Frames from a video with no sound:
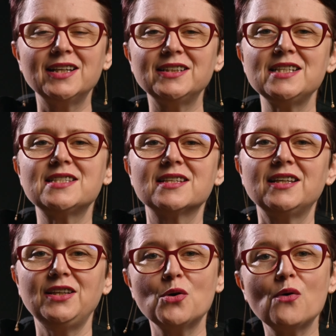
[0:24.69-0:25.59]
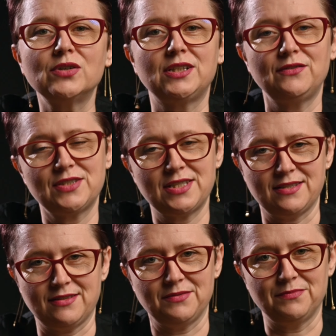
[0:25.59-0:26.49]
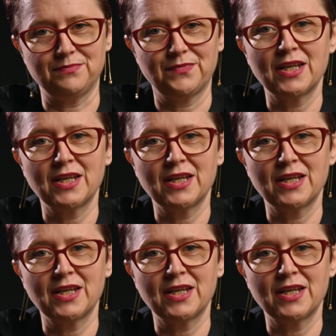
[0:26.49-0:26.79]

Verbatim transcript: This innovative system